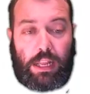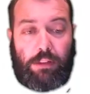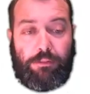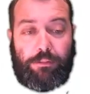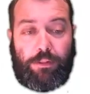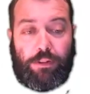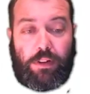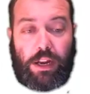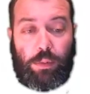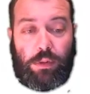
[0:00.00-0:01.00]
If the
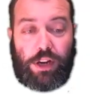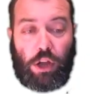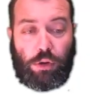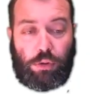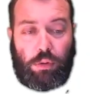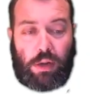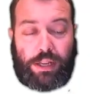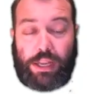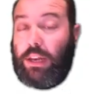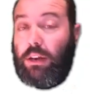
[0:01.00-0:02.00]
first letter was an O,
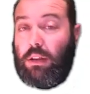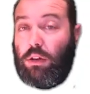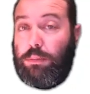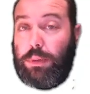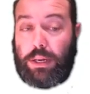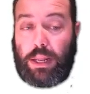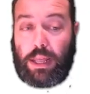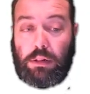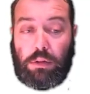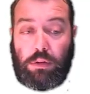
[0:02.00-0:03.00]
again, it could be an
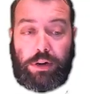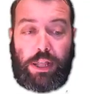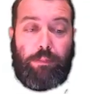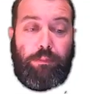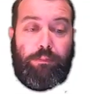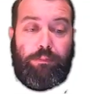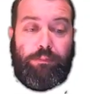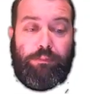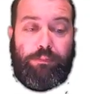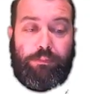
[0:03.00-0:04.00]
L or an M,
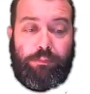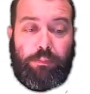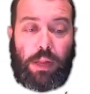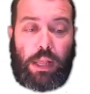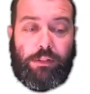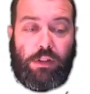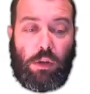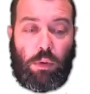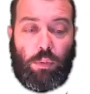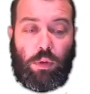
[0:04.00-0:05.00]
and
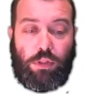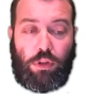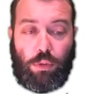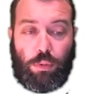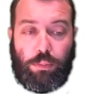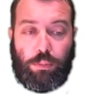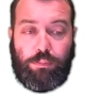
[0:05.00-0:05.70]
so on with U.